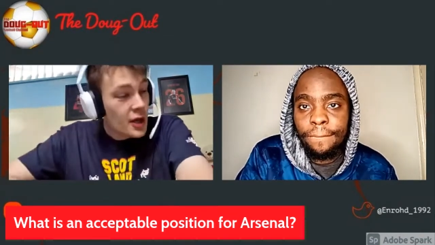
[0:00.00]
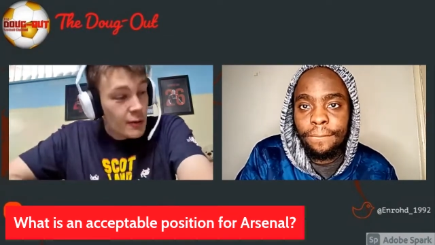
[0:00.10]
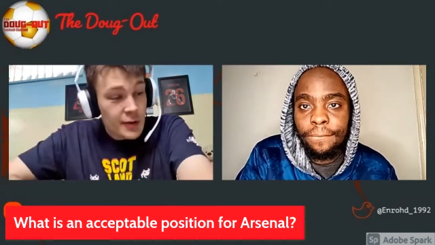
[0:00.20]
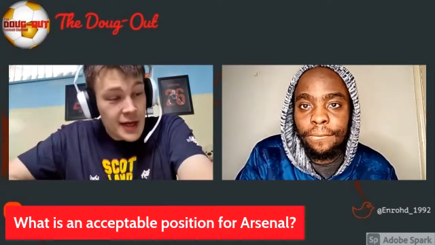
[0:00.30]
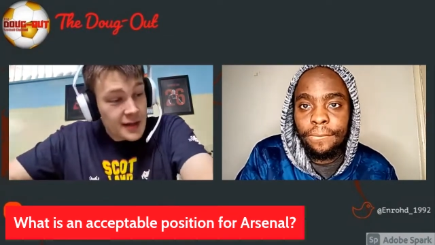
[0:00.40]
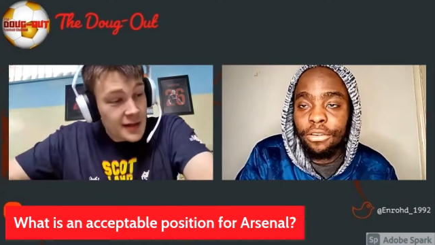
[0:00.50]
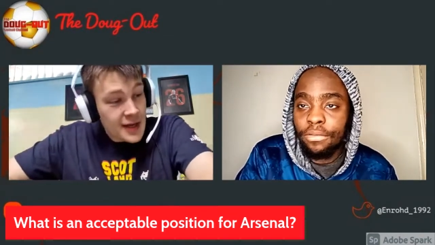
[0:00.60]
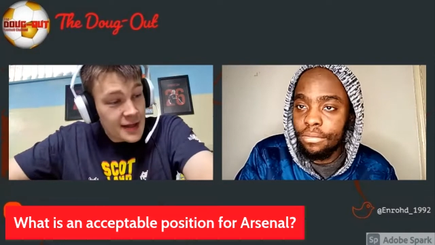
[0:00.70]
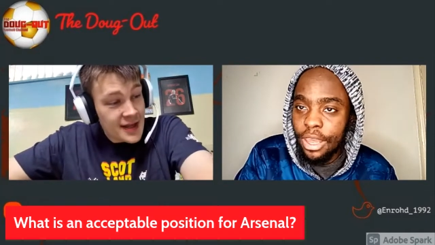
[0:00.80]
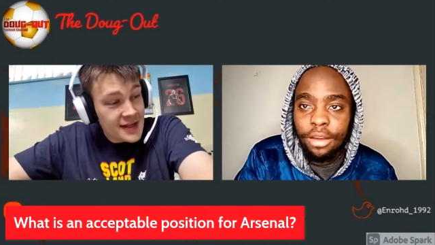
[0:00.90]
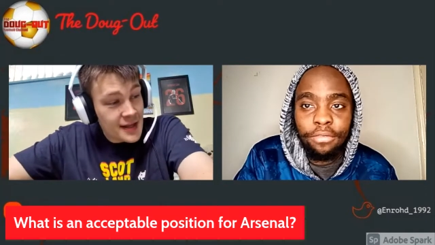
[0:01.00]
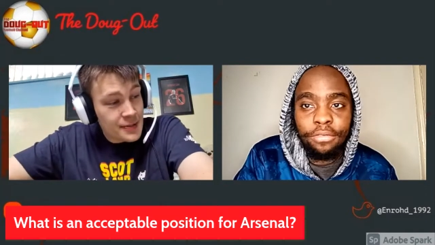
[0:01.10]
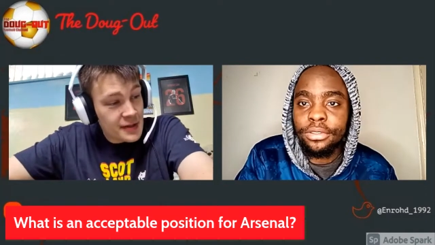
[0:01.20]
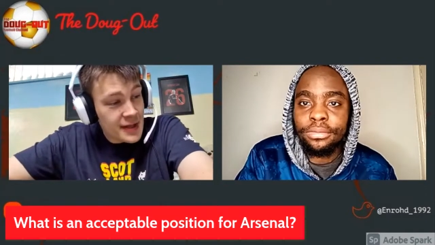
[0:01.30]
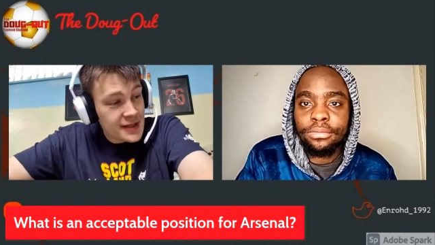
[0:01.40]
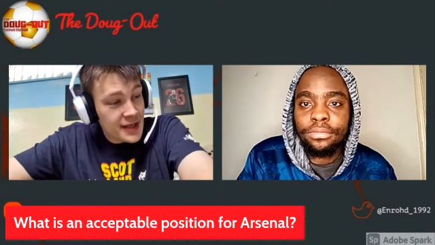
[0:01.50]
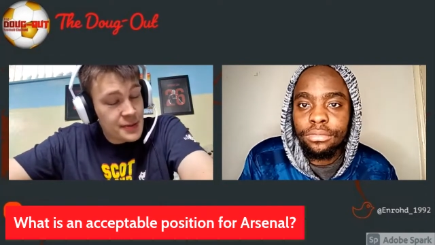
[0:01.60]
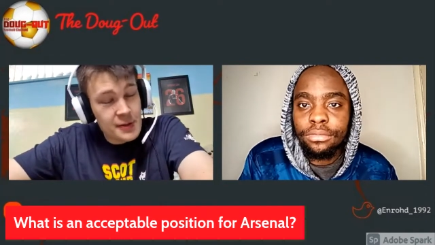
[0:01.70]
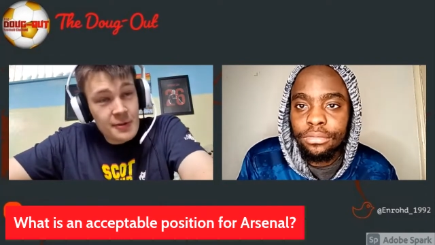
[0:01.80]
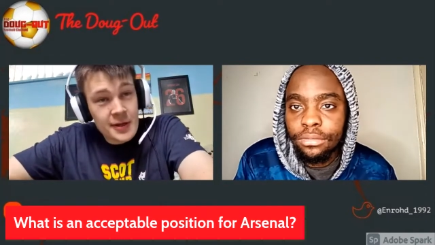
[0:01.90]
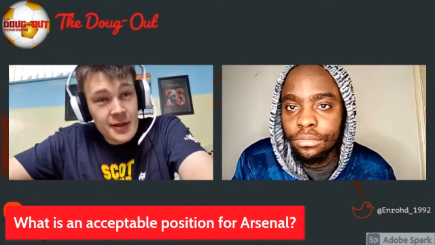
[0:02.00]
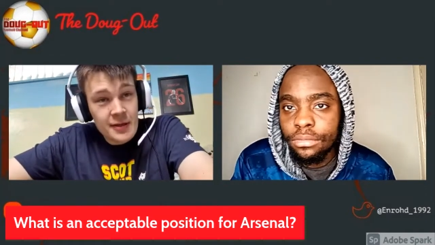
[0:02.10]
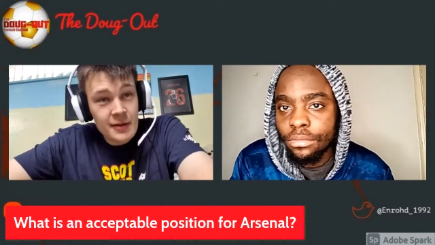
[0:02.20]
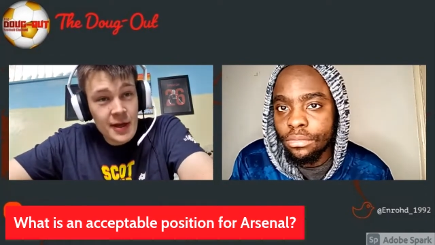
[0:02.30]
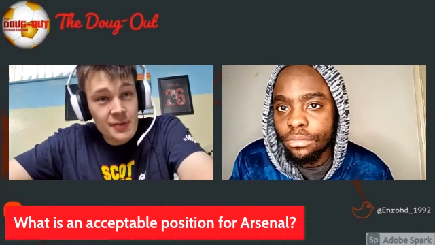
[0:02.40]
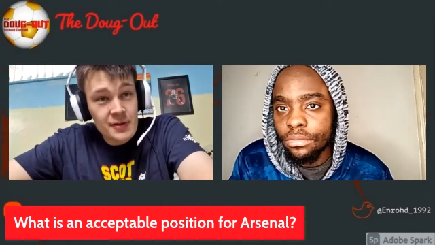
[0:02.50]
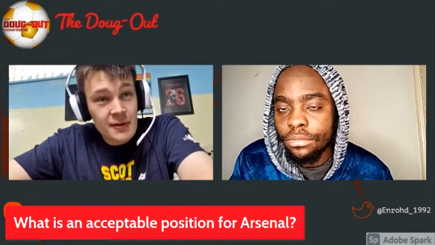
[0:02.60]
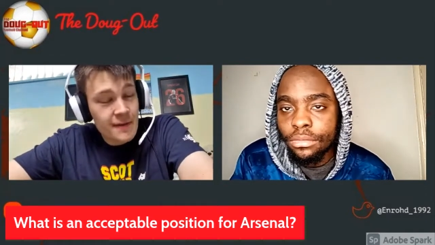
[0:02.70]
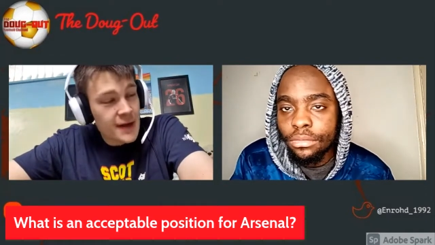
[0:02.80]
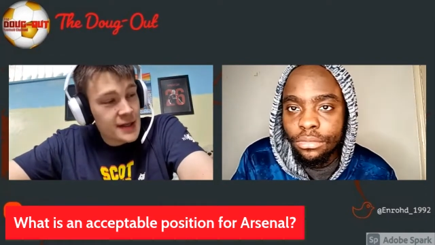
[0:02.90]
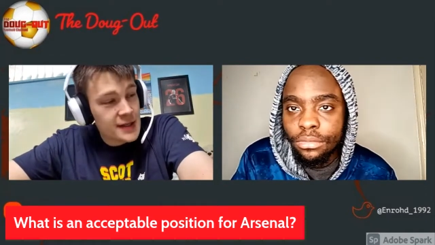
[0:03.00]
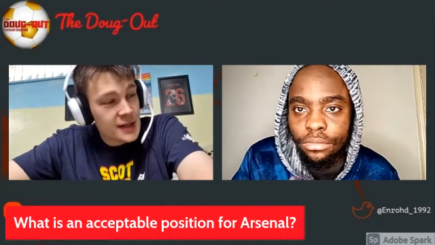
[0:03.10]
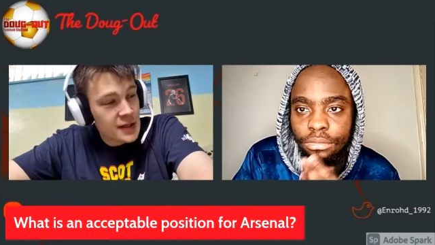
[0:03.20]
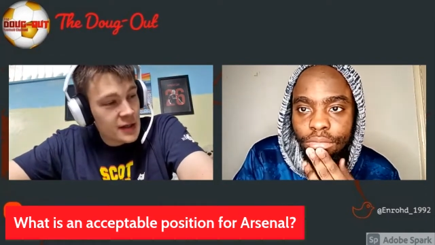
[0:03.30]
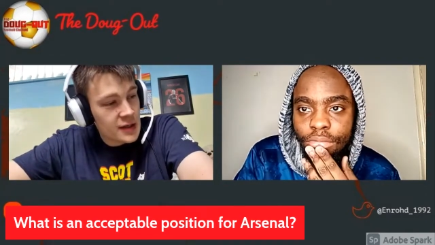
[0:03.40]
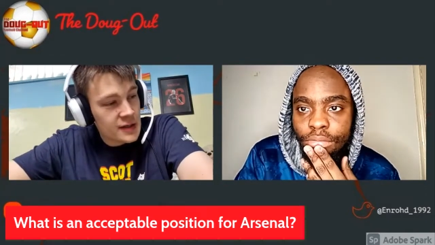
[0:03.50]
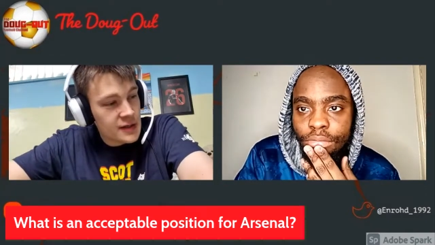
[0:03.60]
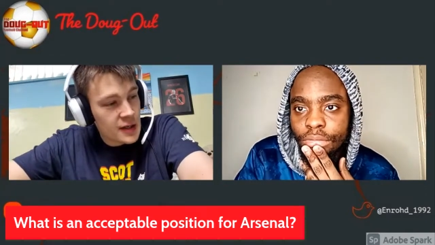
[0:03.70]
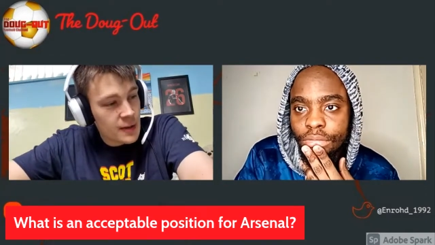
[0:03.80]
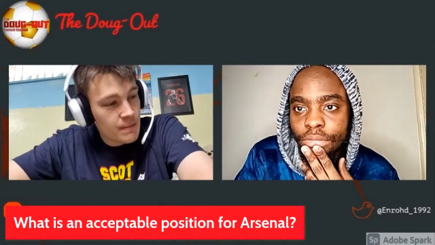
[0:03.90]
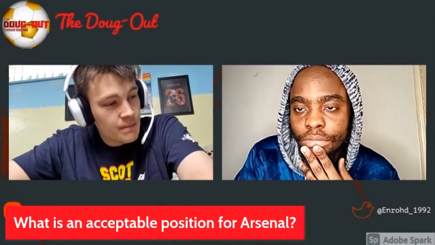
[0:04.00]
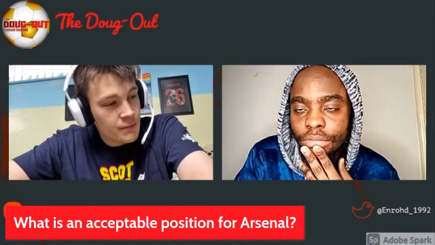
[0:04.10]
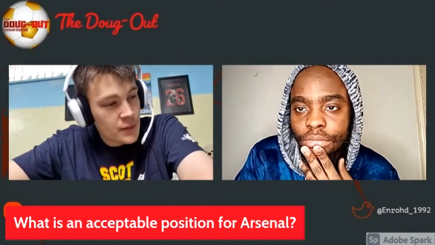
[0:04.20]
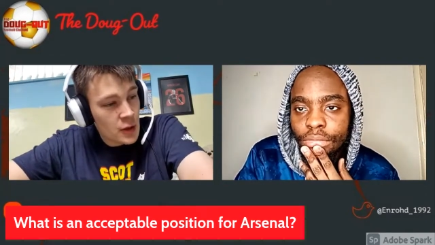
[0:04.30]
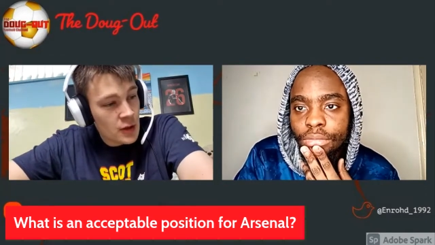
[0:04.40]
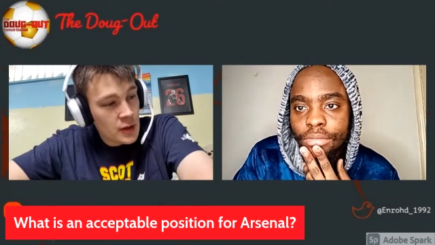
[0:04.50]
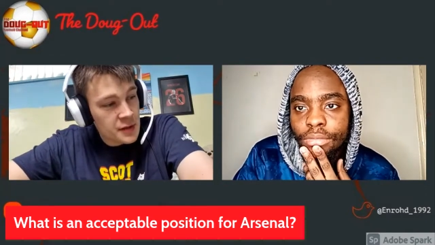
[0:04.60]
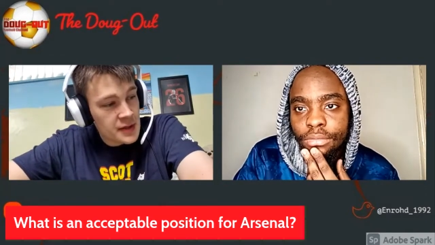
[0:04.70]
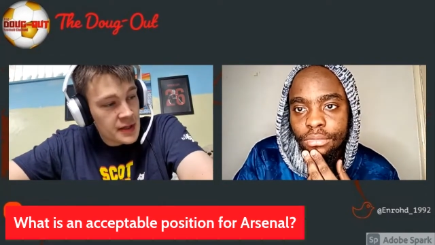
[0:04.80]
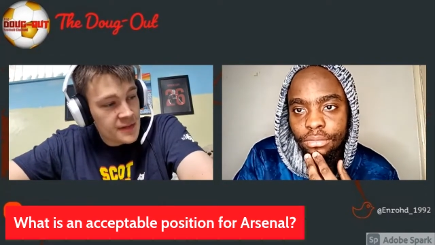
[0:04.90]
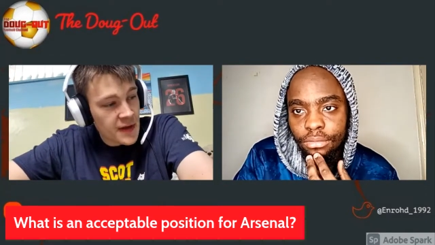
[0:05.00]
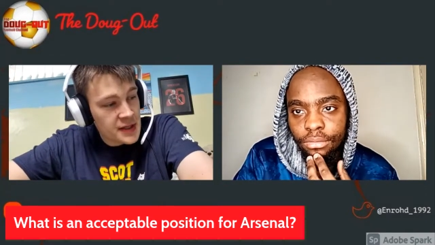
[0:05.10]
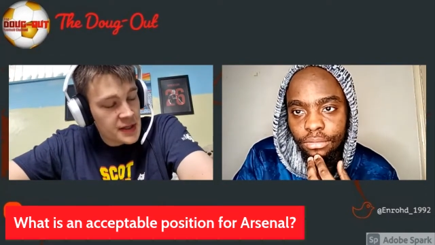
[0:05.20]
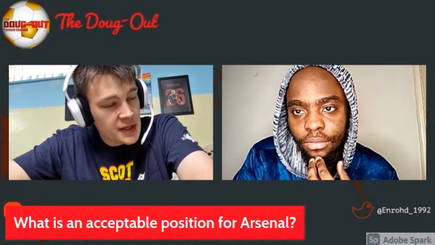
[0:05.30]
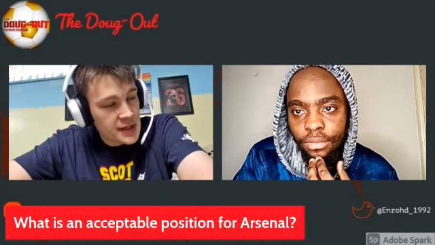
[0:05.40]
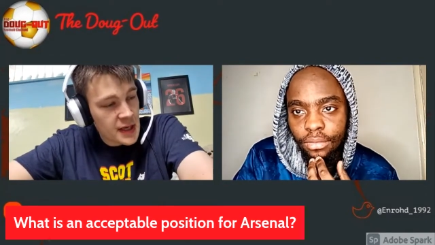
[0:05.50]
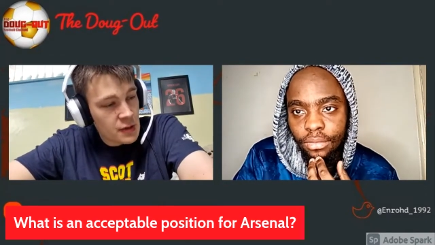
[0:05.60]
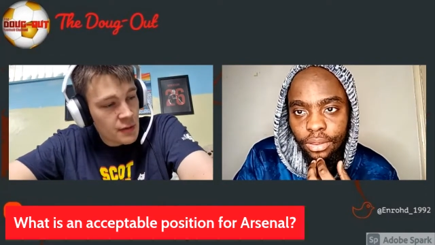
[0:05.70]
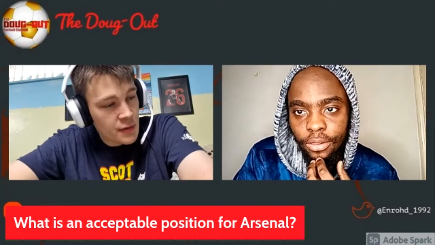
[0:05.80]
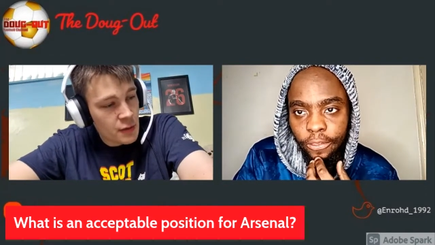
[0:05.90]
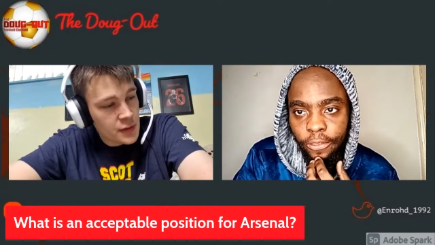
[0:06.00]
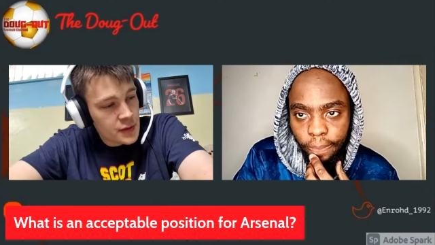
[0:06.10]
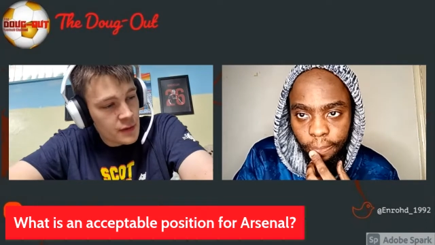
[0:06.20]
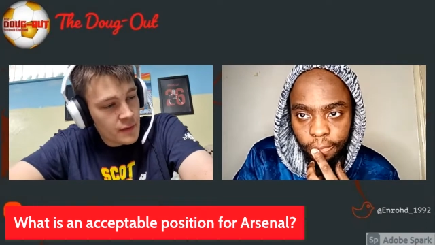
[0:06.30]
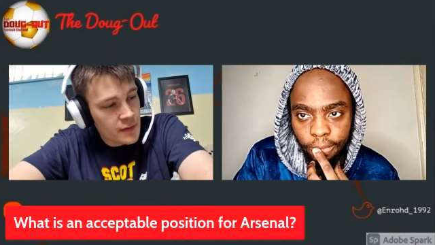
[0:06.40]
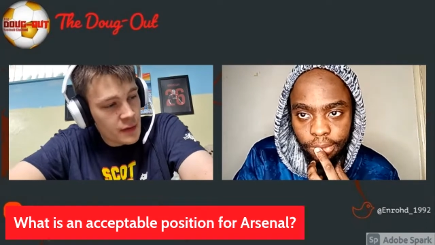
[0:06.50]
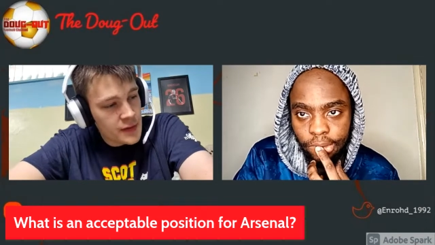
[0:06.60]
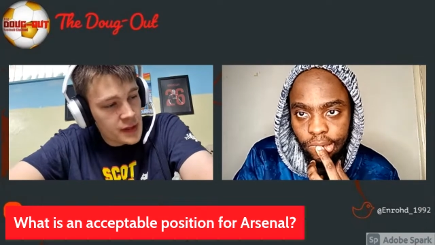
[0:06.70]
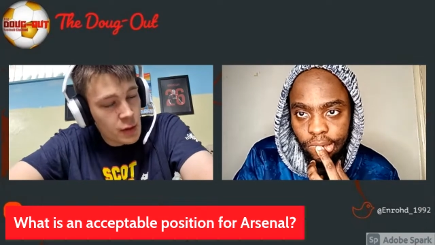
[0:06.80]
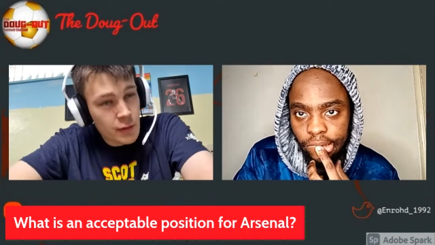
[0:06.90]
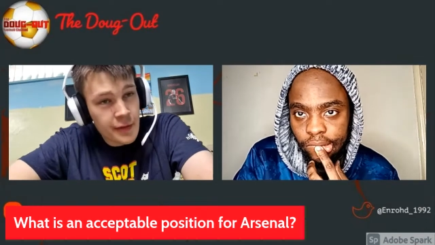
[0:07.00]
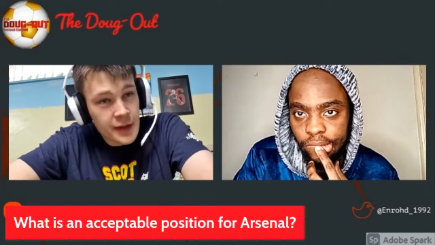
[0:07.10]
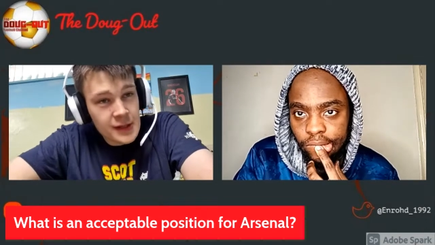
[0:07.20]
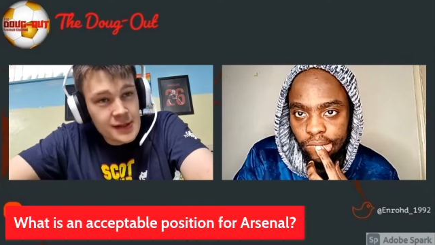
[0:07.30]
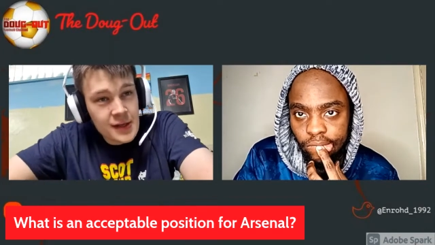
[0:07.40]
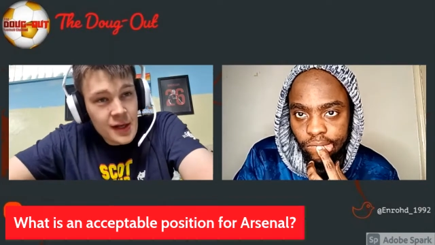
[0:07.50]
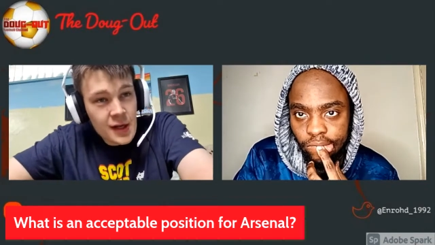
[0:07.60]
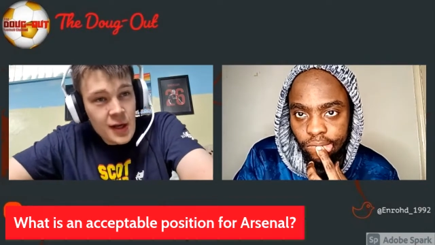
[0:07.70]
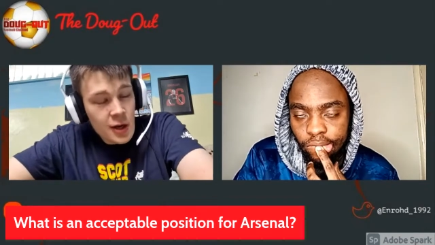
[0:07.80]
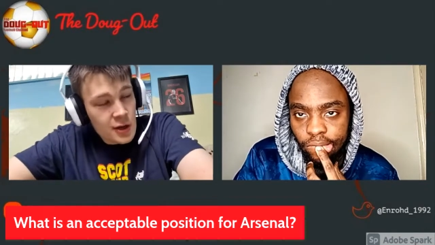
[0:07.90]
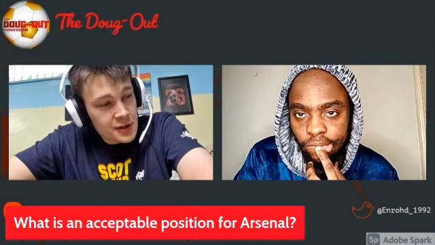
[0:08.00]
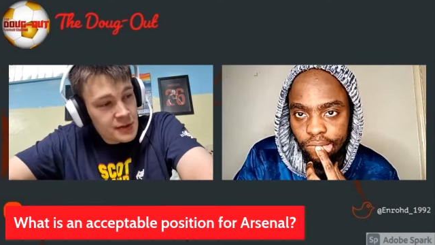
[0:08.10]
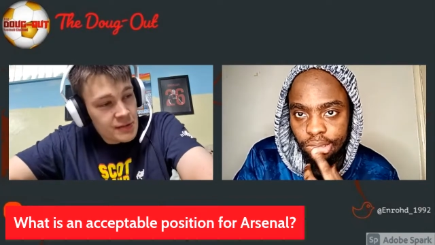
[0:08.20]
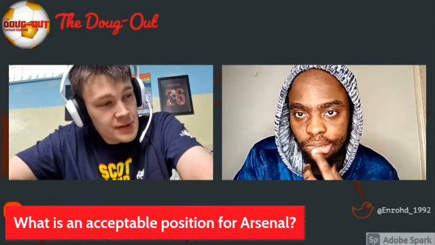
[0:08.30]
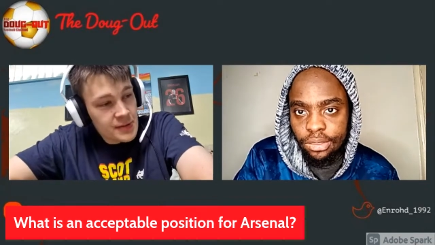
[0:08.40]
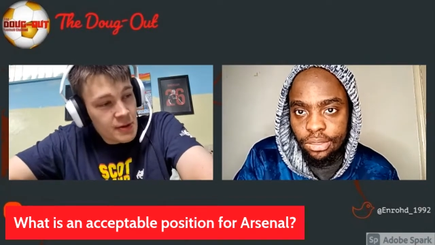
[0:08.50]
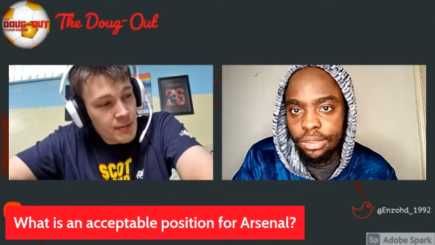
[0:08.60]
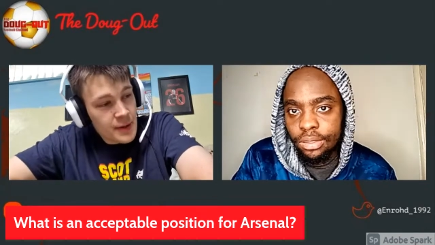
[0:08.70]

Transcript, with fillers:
Speaker 1: Well, that, that yeah. that's absolutely that's absolutely absolutely fascinating, and um, uh, it's, it's, fascinating to get your thoughts on obviously all things Arsenal as well.